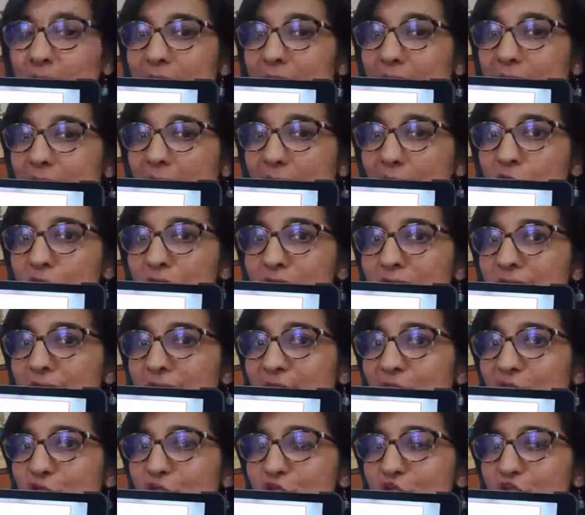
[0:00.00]
Can you see
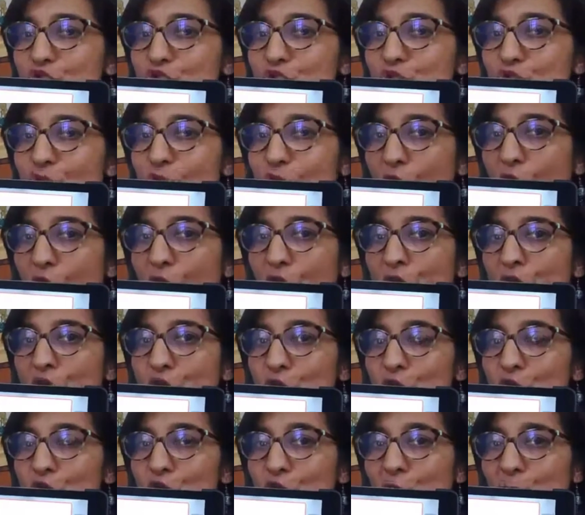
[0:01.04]
his two horns
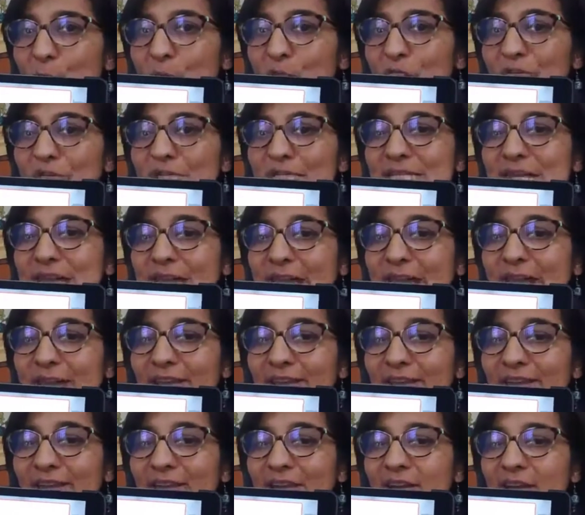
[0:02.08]
on top of his head?